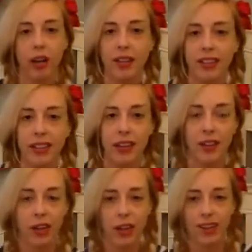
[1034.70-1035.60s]

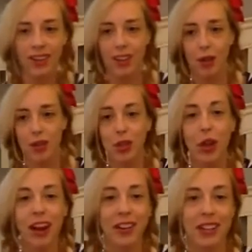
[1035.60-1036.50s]
good. That was a
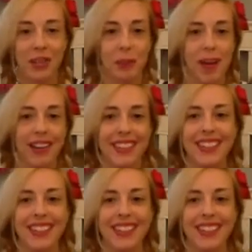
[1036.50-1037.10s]
good response.